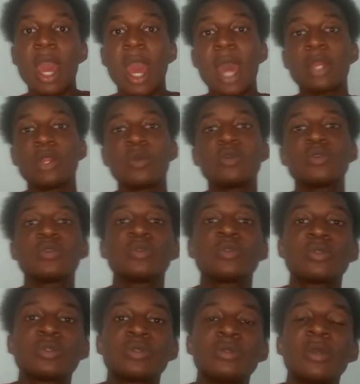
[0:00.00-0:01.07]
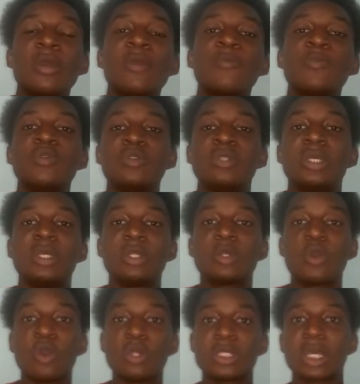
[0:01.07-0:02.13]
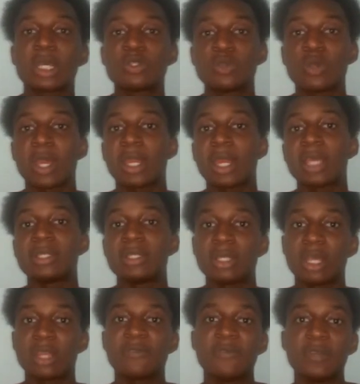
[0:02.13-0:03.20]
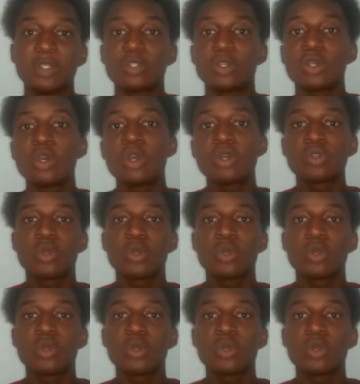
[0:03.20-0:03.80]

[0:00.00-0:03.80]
And they also put in contact UI. That's the next feature.